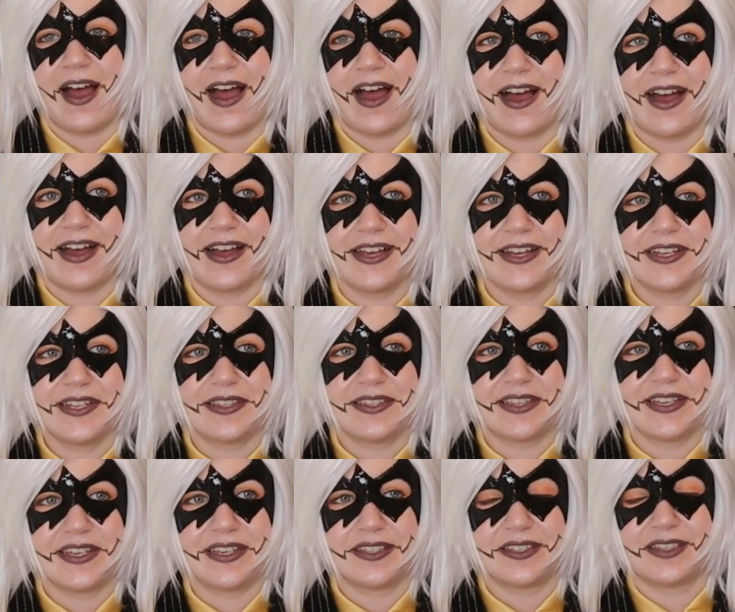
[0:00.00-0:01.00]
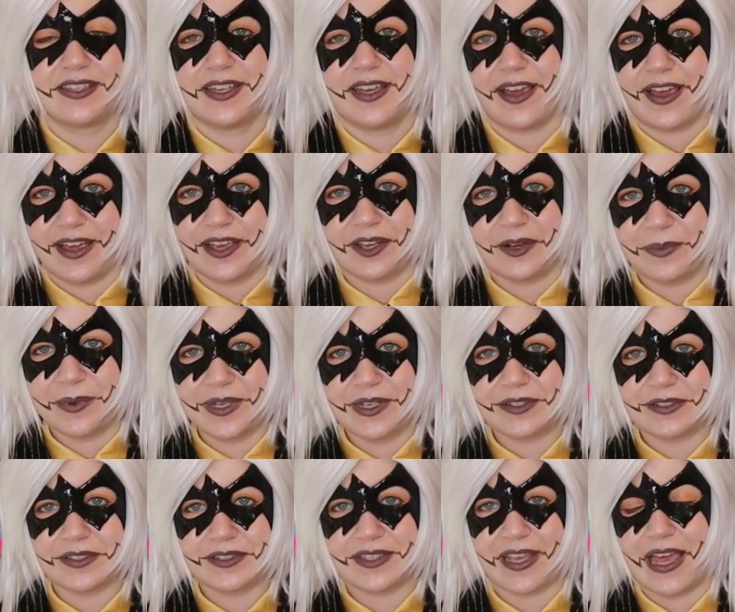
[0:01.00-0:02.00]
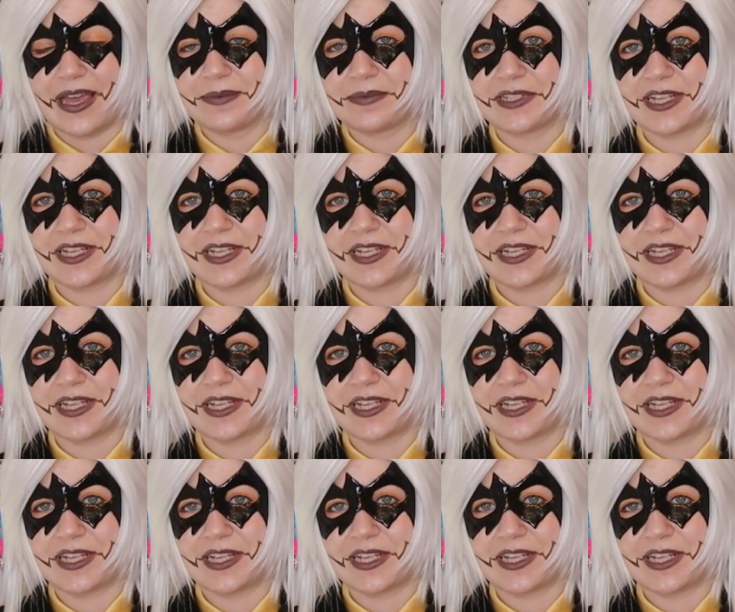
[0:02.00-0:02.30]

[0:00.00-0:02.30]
I think the egg wheels came